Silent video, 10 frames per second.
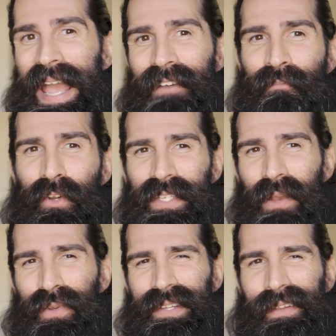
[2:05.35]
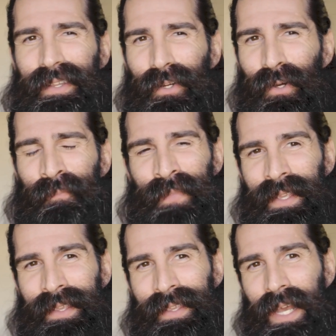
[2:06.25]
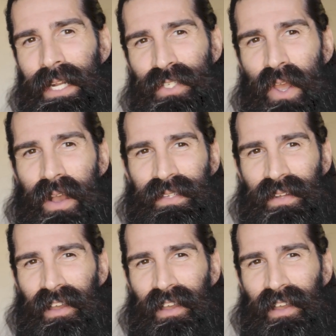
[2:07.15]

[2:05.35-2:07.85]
At first I was a little kind of tossed